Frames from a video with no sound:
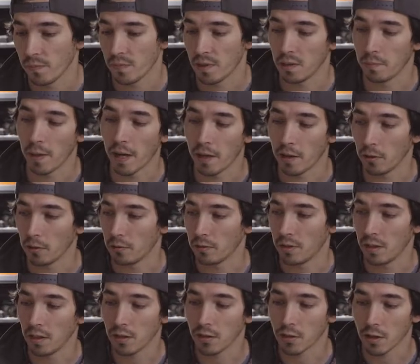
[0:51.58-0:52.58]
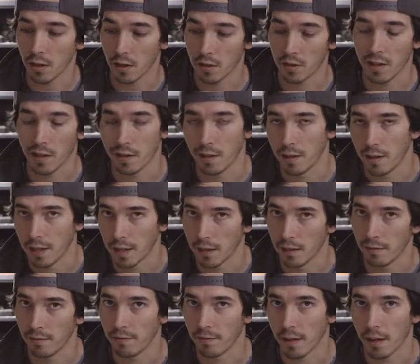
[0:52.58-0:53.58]
The battery will discharge down to
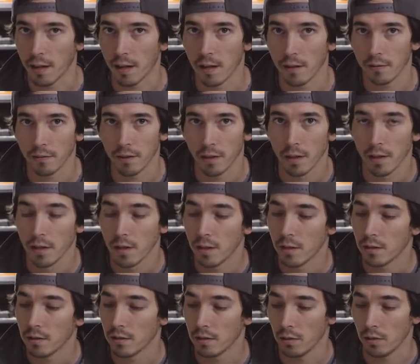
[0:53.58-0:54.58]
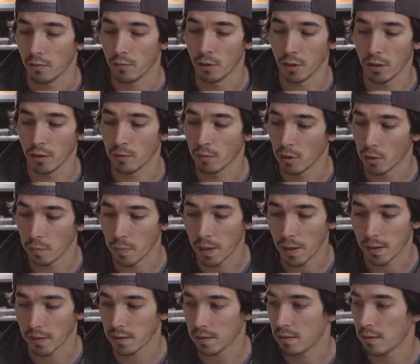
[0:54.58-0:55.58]
negative five. So a really
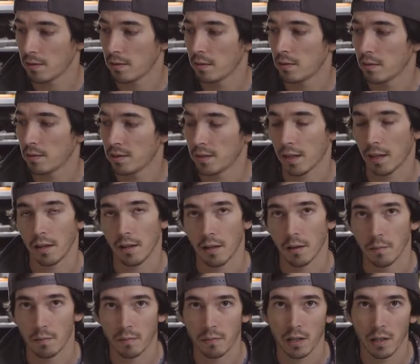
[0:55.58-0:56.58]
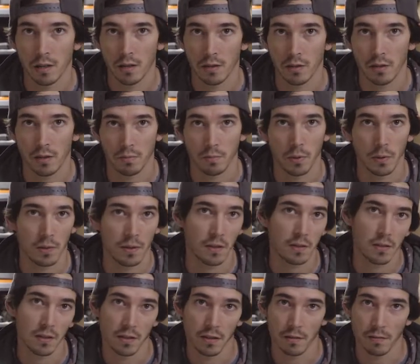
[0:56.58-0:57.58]
robust setup. You know, you can put
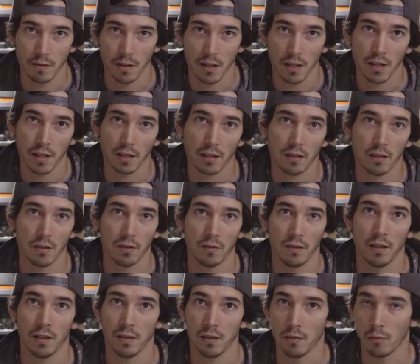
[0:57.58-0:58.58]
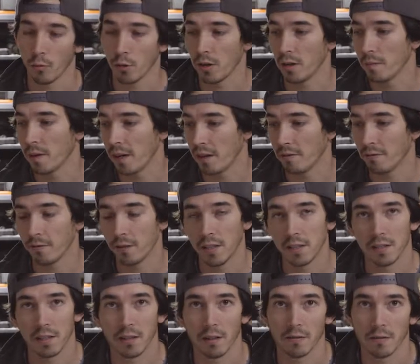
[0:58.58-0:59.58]
this in your rig. You don't need to worry about it
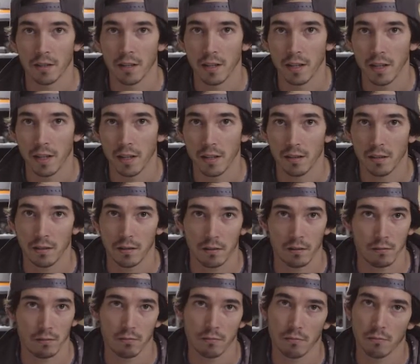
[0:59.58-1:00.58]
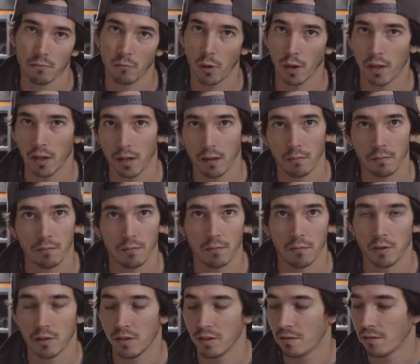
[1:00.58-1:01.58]
freezing overnight. You can just wake up,
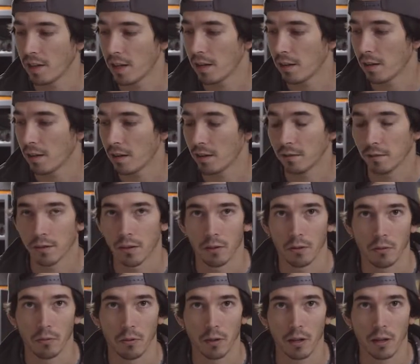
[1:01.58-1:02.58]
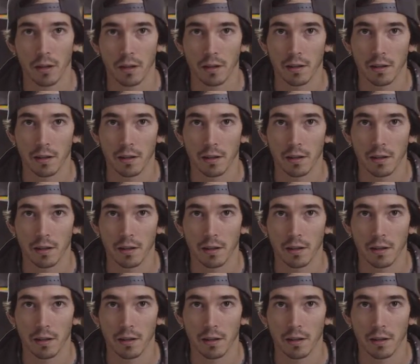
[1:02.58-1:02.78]
turn your van on, go to work.